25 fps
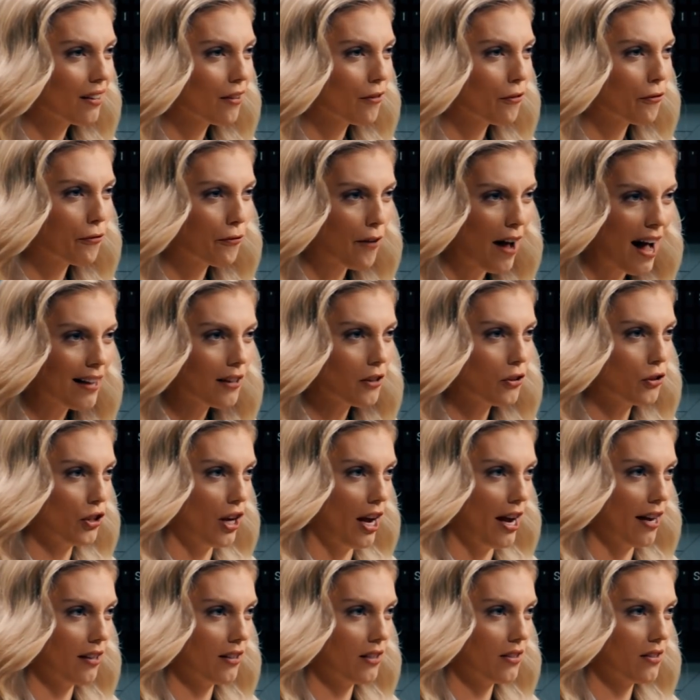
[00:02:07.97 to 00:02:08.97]
fact
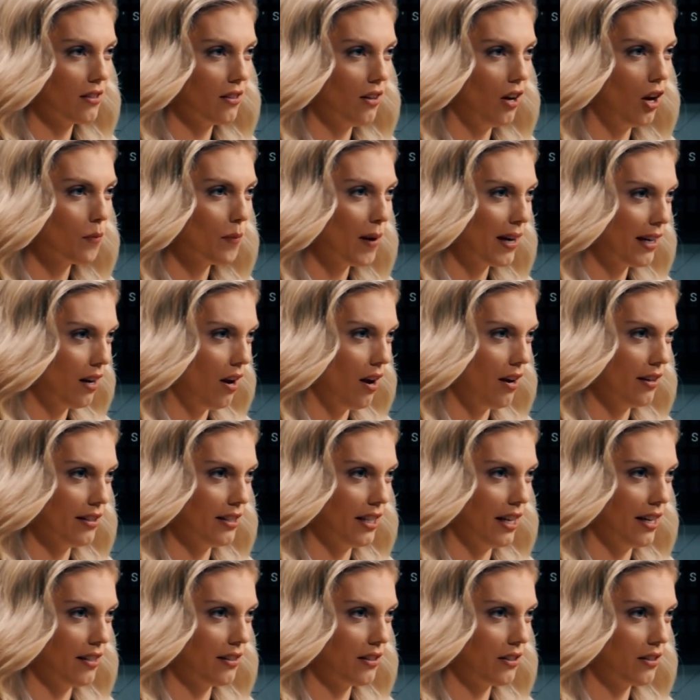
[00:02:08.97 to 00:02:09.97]
checks on my
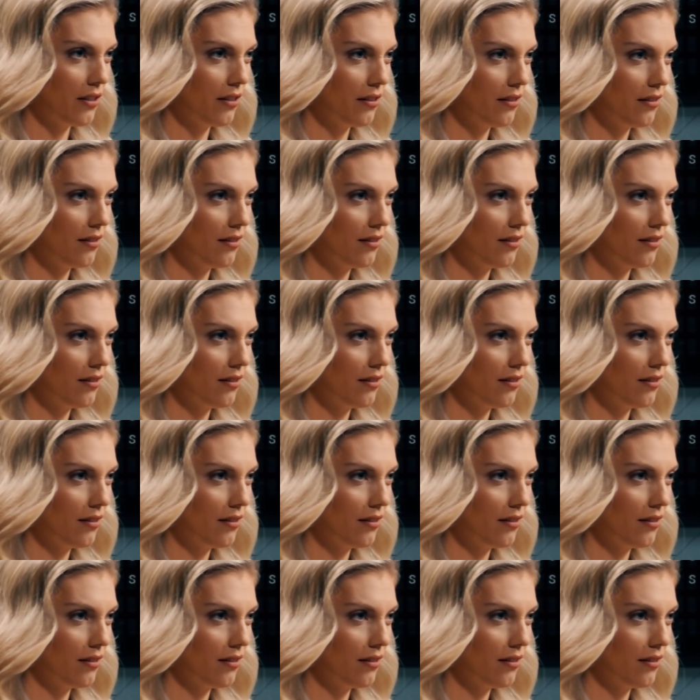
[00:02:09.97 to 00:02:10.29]
content.